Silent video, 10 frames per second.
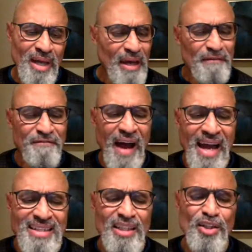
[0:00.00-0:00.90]
And
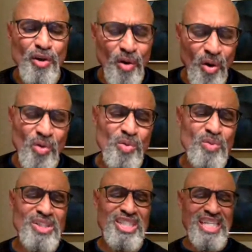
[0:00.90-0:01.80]
finding your
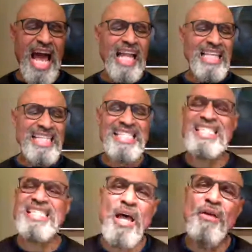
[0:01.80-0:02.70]
own jolly
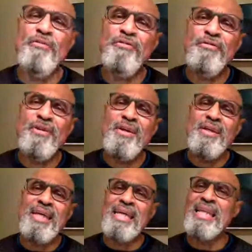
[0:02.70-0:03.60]
self
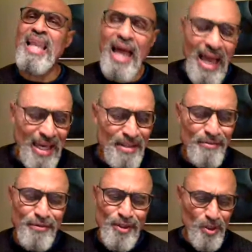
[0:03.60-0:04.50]
in line
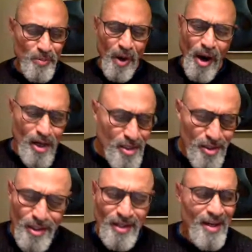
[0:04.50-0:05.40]
for
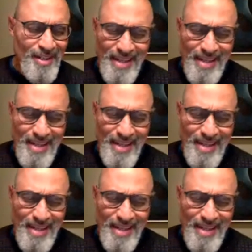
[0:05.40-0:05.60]
departure,